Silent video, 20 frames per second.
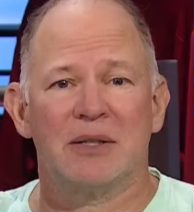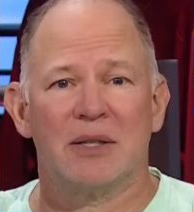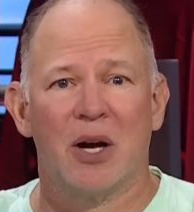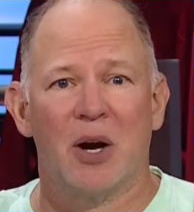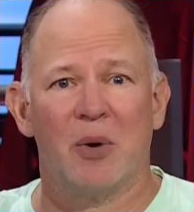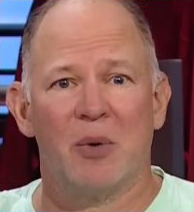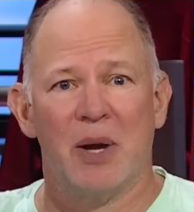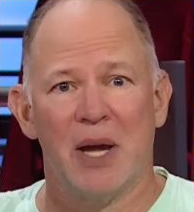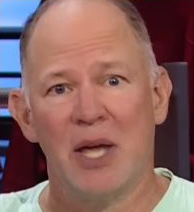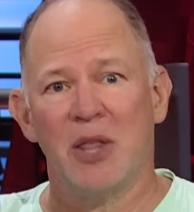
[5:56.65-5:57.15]

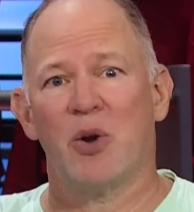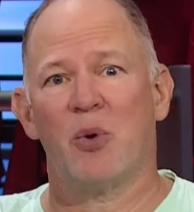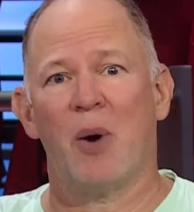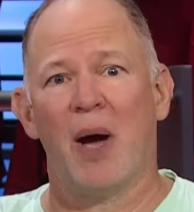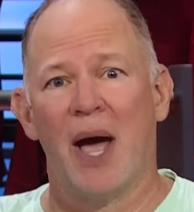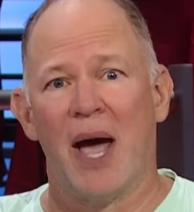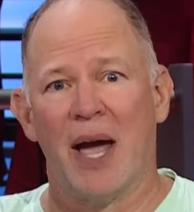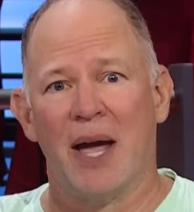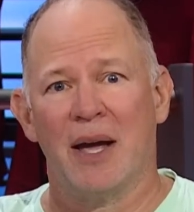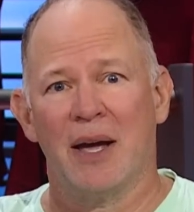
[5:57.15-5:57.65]
So either
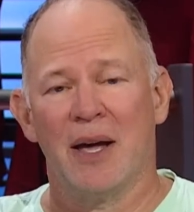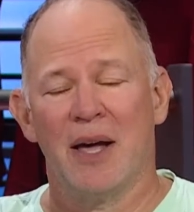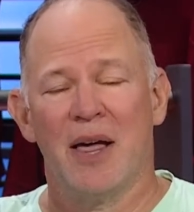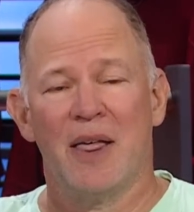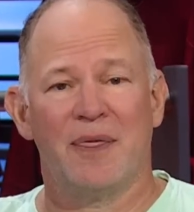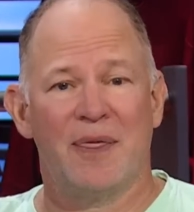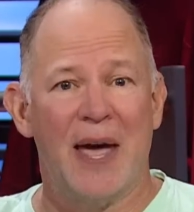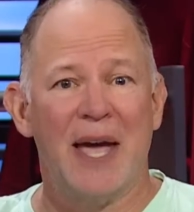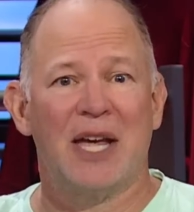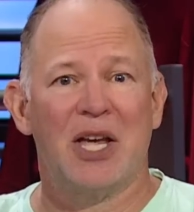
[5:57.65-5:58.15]
way,
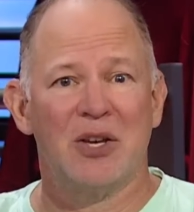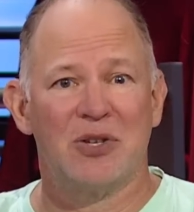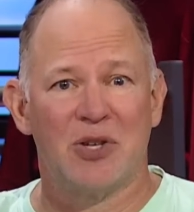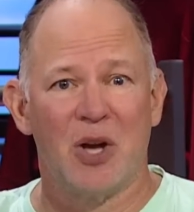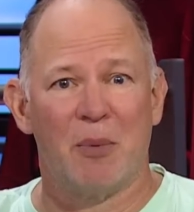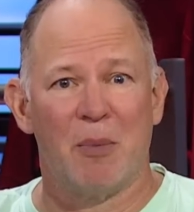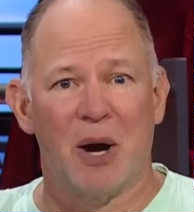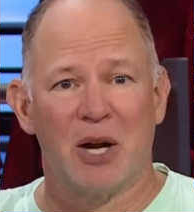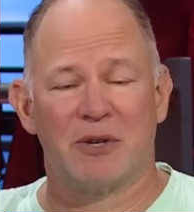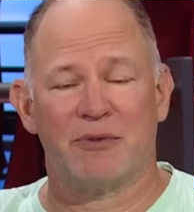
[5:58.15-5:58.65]
thank you
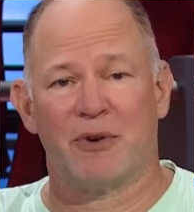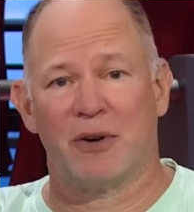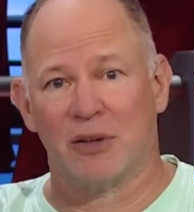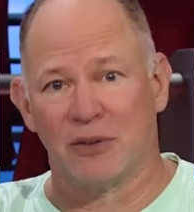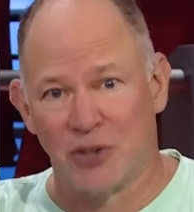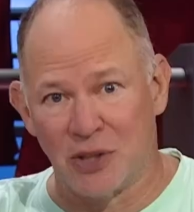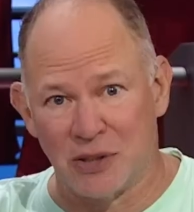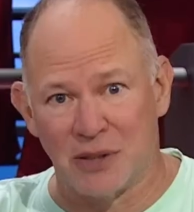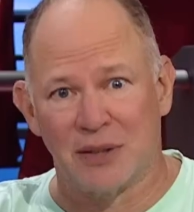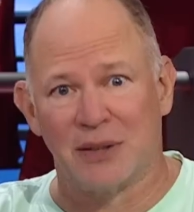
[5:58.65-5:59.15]
so much for
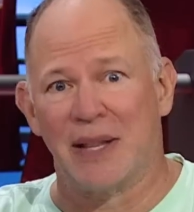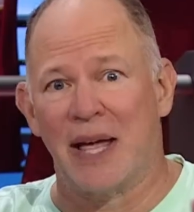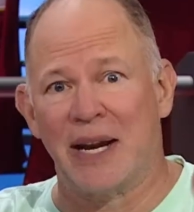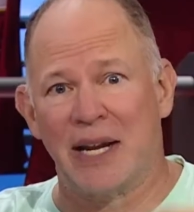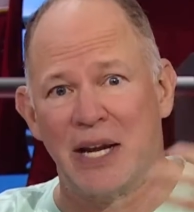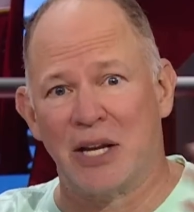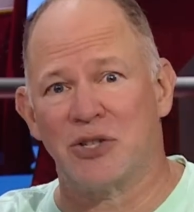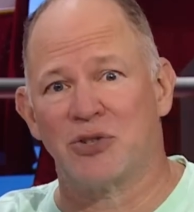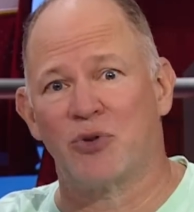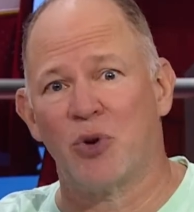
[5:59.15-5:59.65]
just
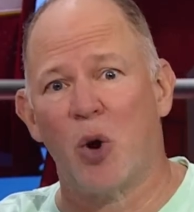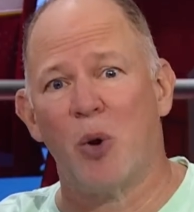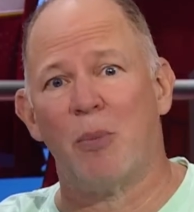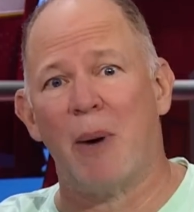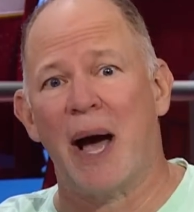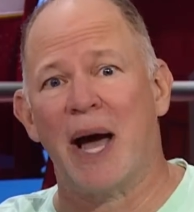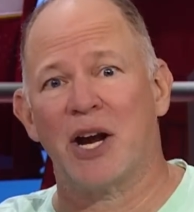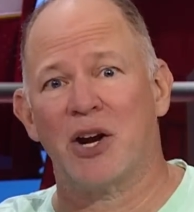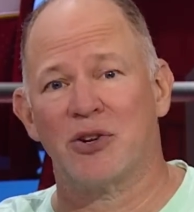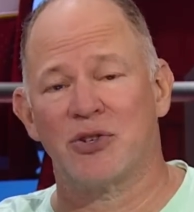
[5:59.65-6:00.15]
letting it scroll
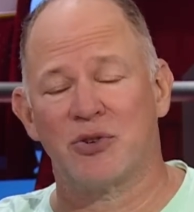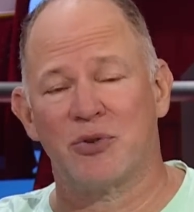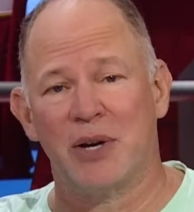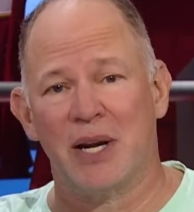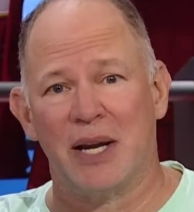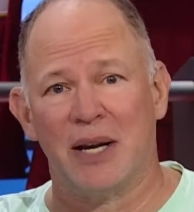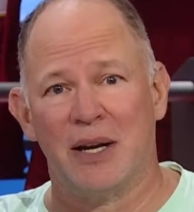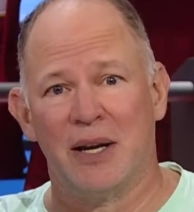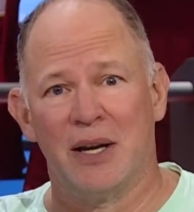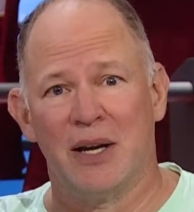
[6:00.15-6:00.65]
by your
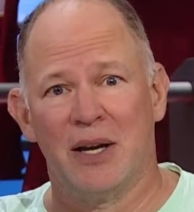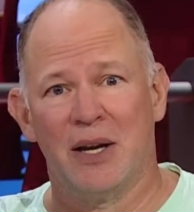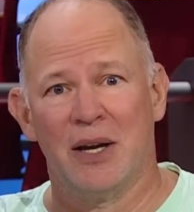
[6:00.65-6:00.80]
screen.